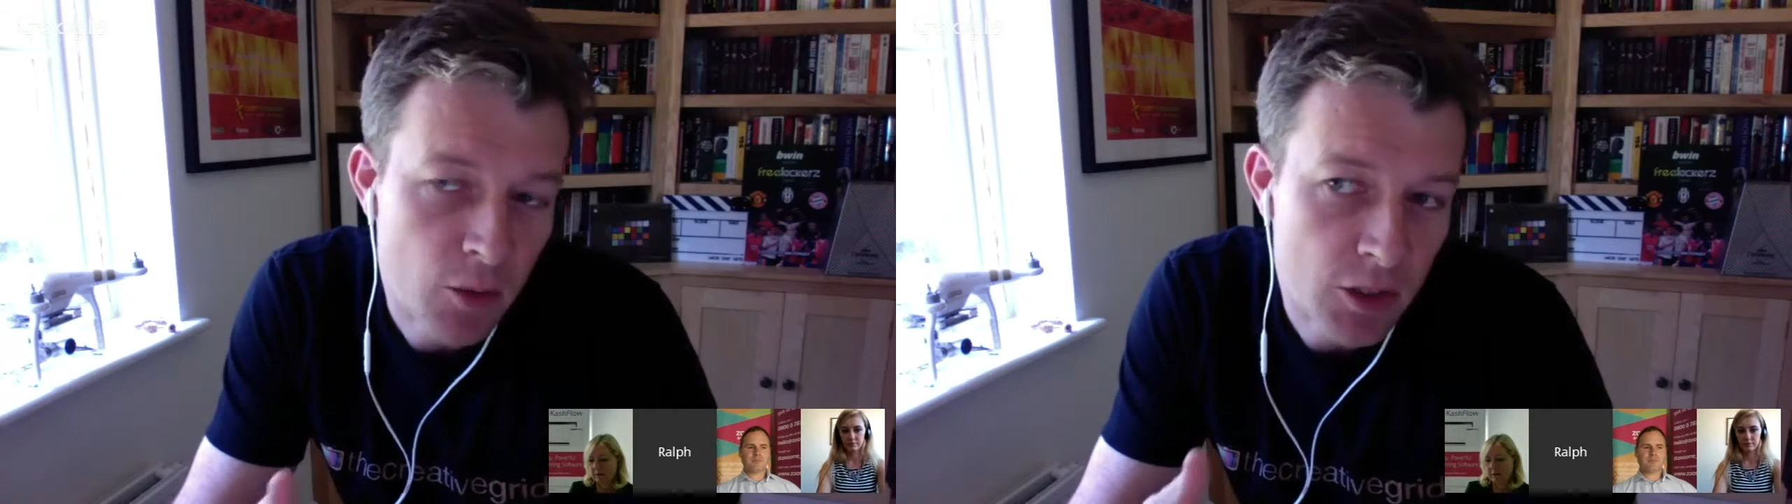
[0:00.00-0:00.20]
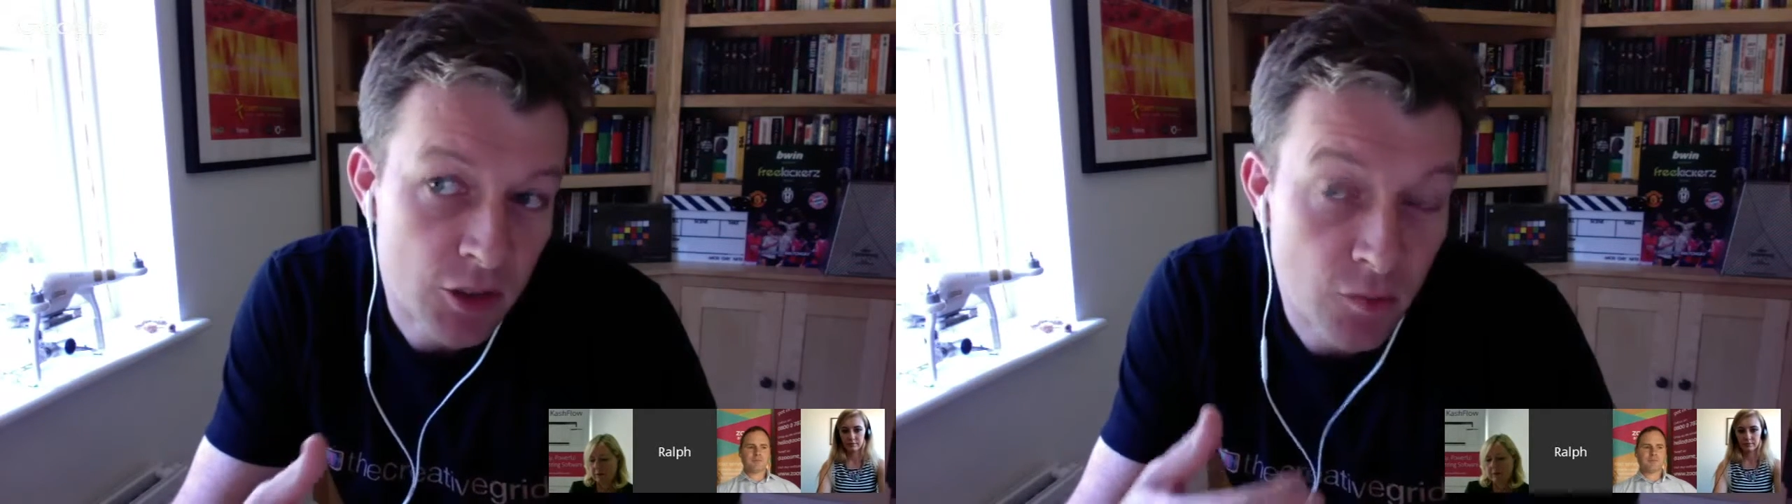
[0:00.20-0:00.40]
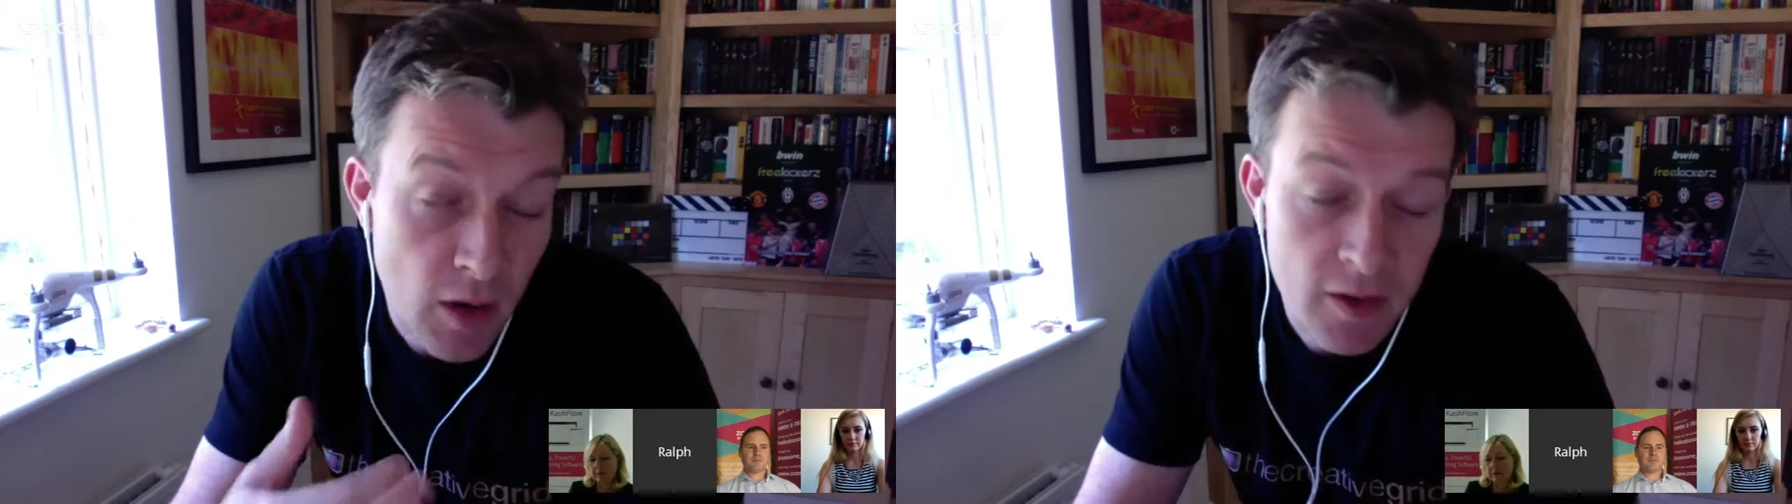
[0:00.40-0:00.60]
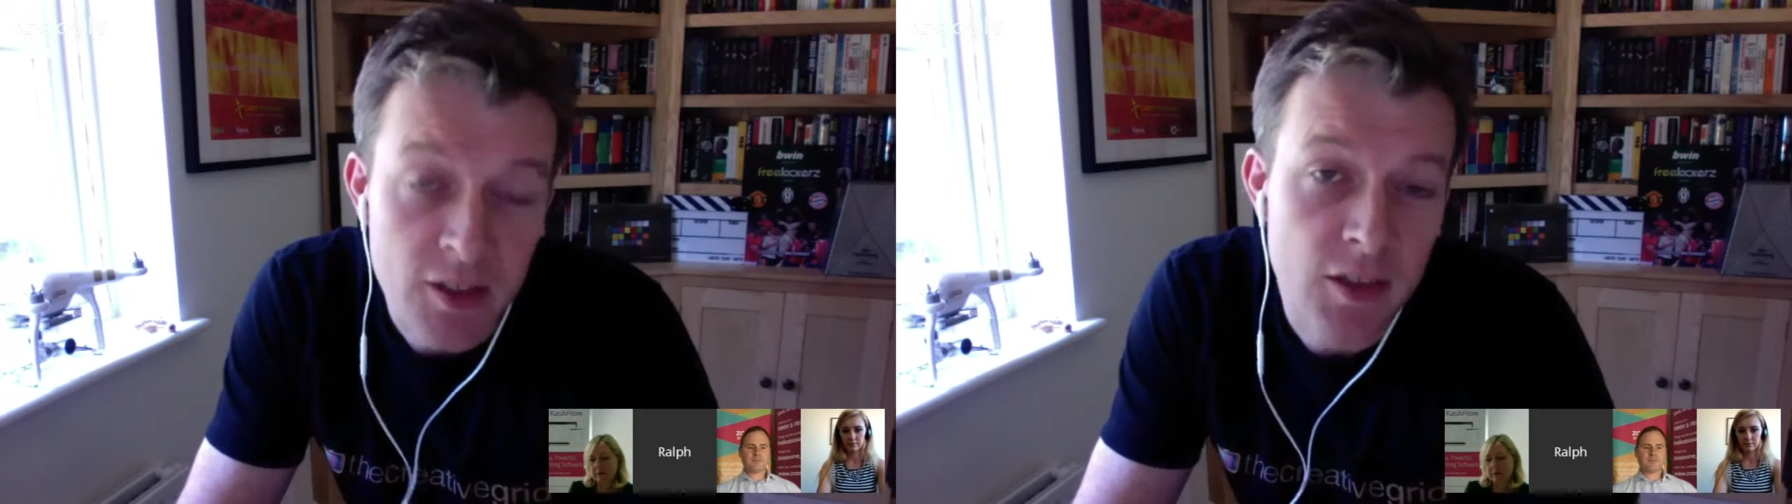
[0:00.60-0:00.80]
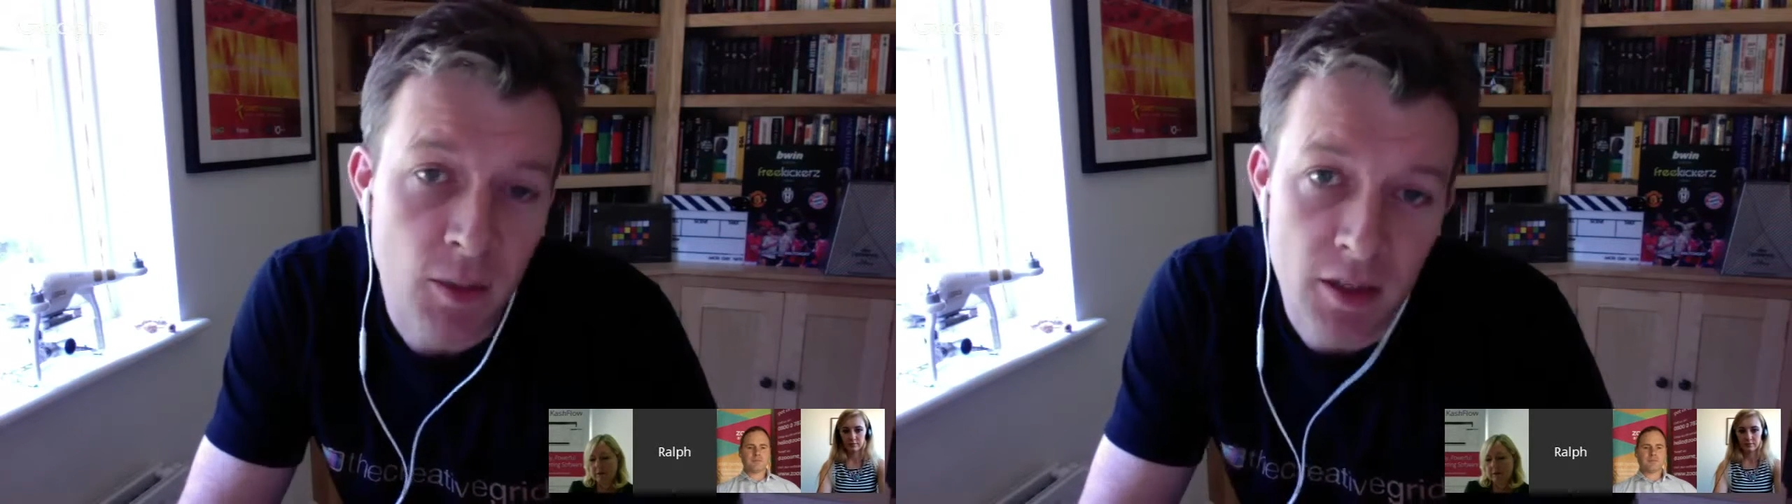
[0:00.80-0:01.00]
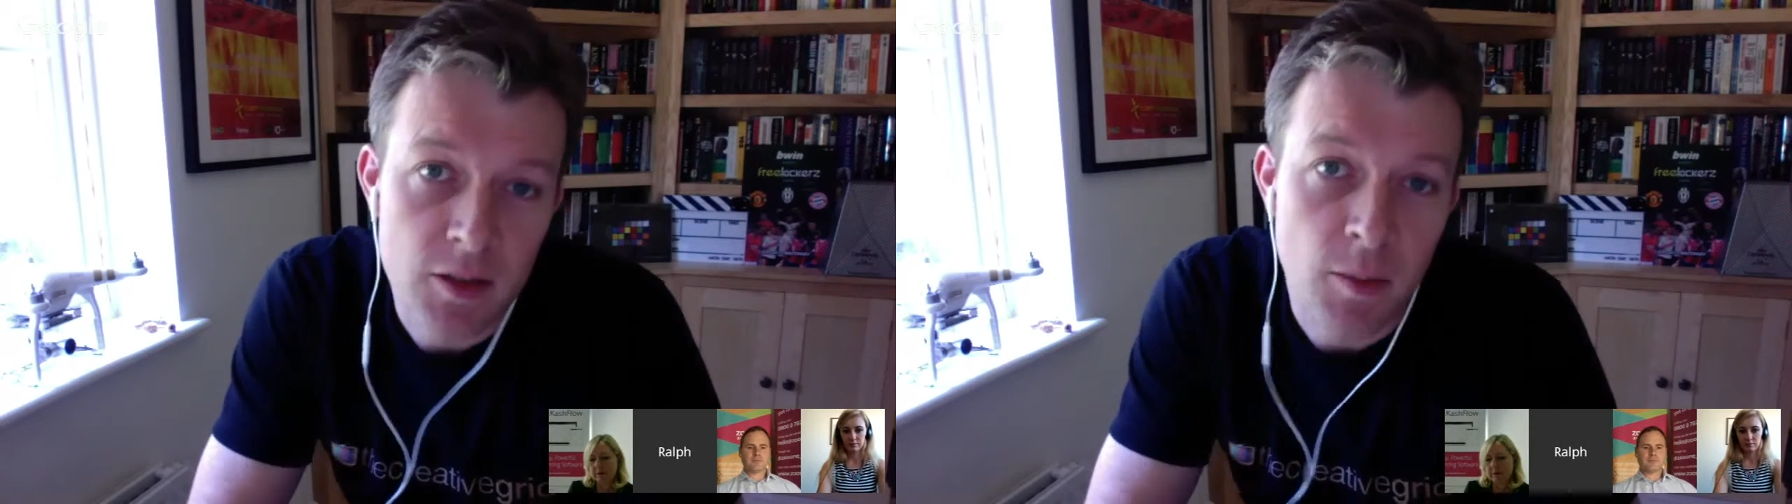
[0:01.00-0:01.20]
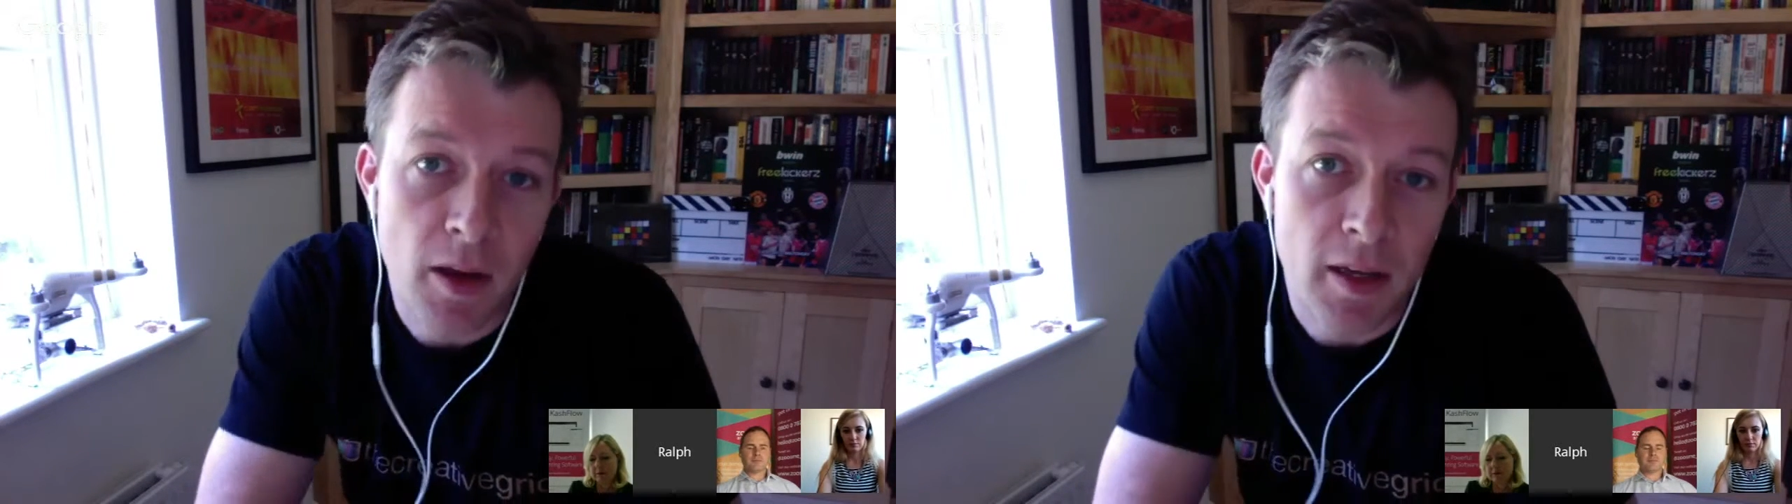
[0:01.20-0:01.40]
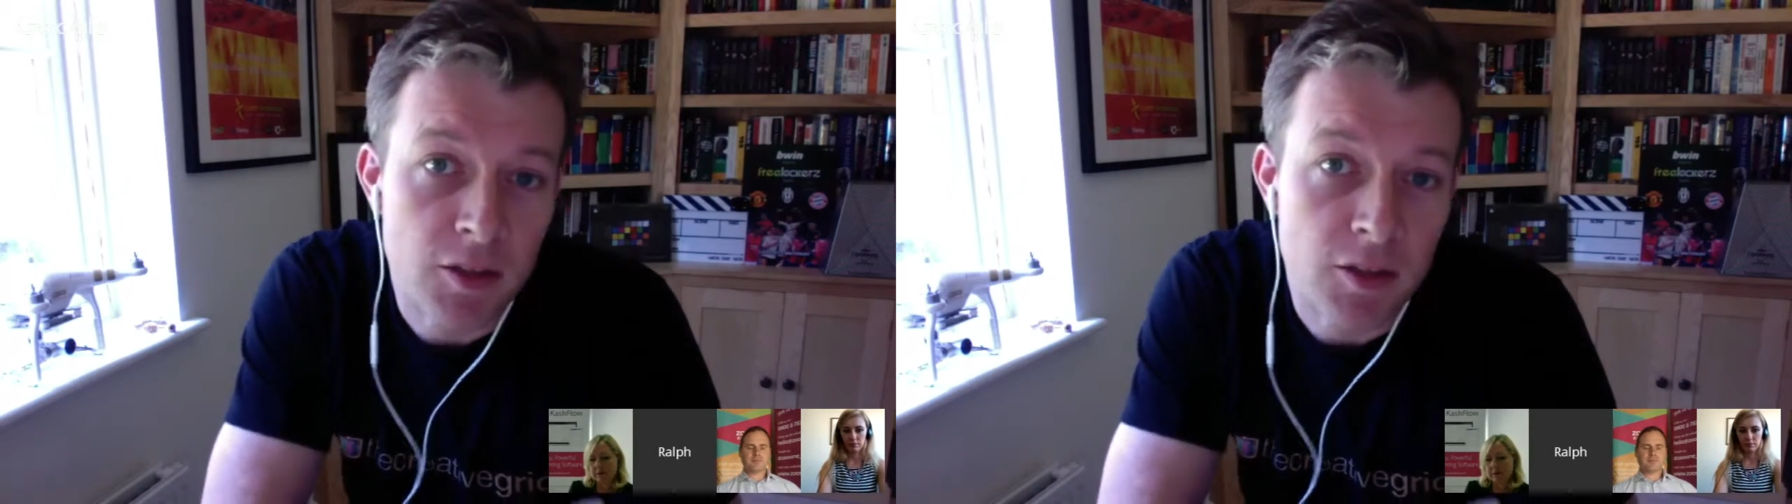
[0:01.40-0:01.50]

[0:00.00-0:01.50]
which is very similar to mine.